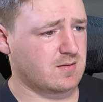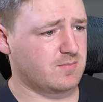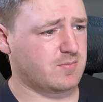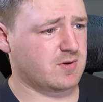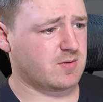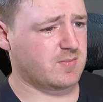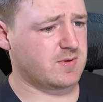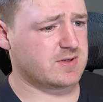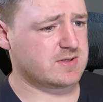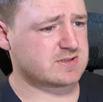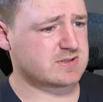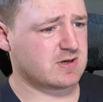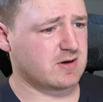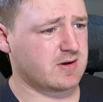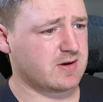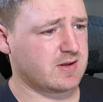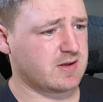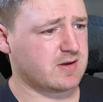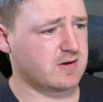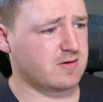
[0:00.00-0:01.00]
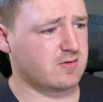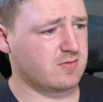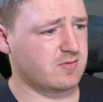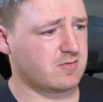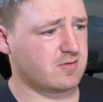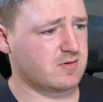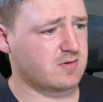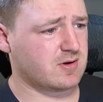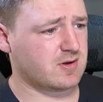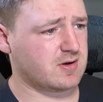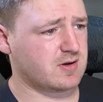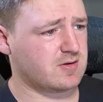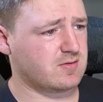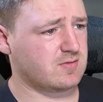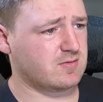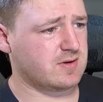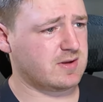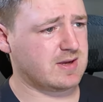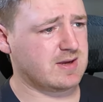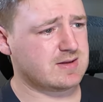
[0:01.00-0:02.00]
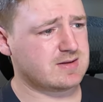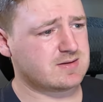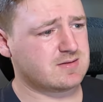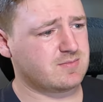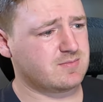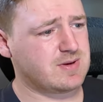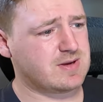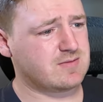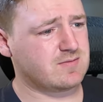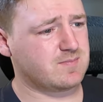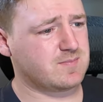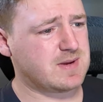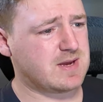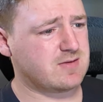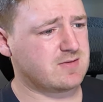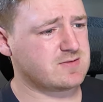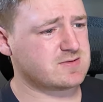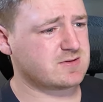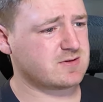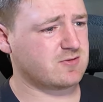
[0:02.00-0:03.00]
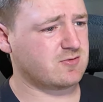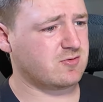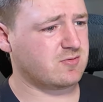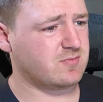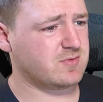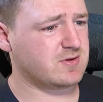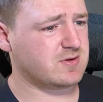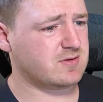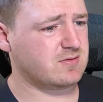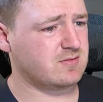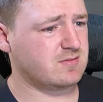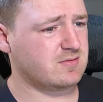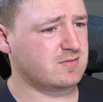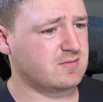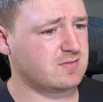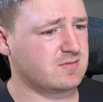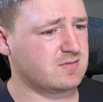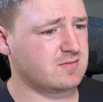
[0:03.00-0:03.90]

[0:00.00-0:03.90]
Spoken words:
Probably just gotta go. Yeah, Panthers are at home too.